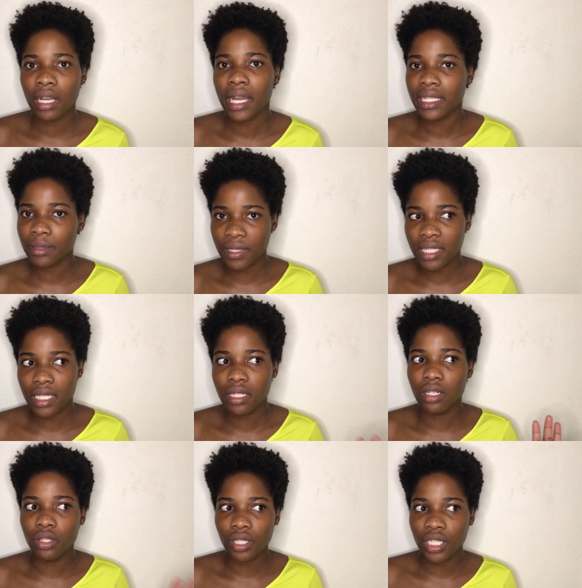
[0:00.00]
As I said, the
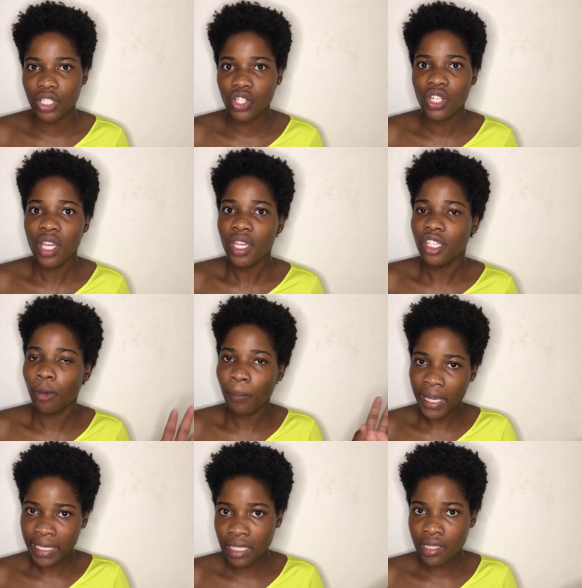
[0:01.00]
luggage, you're
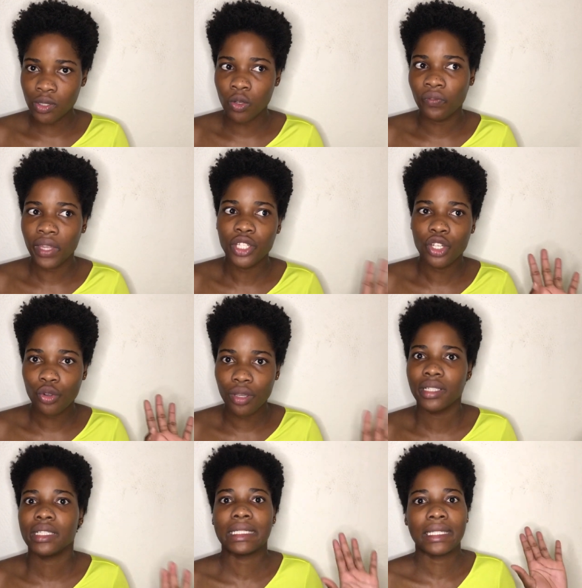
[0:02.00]
packing stuff that you're going
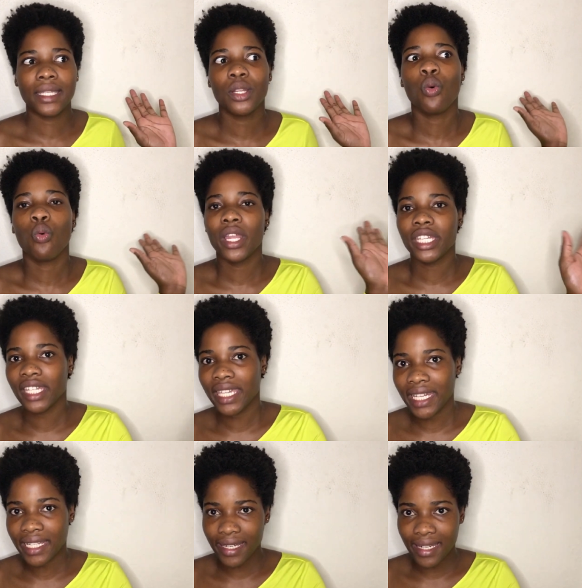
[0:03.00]
to need when you get
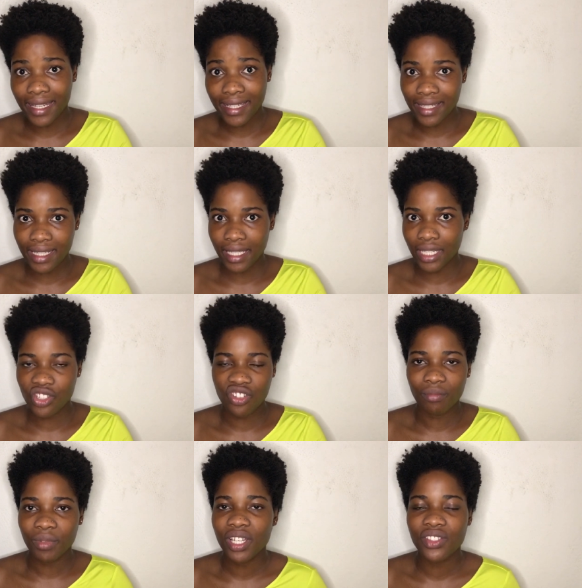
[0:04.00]
to the destination,
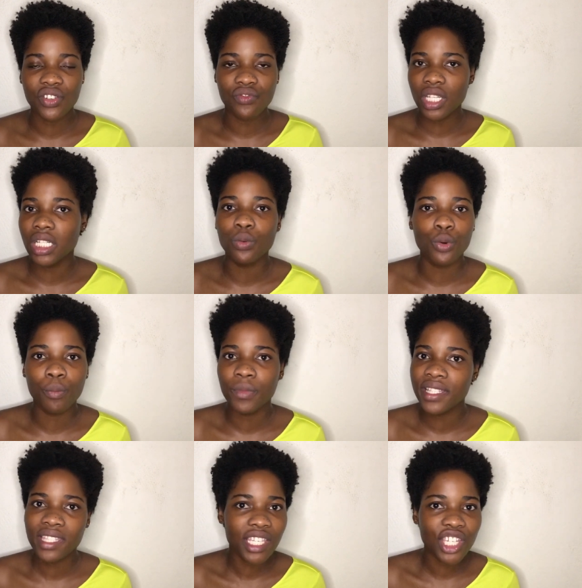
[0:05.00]
because you really won't be
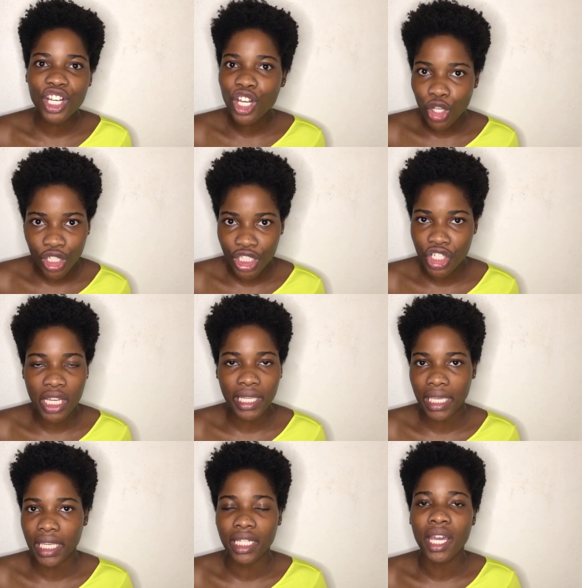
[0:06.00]
seeing your luggage again